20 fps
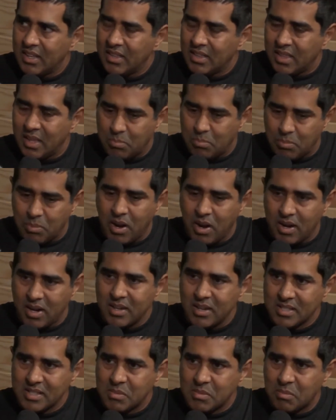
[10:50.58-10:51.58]
They brought
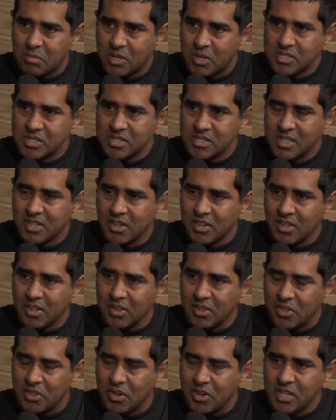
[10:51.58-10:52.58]
in this emergency goalie,
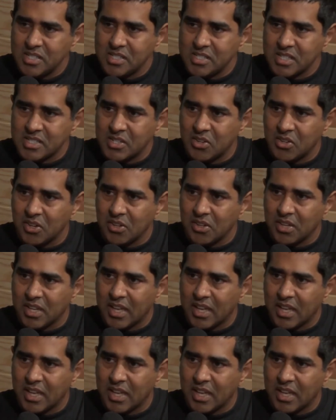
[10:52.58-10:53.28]
a 36-year-old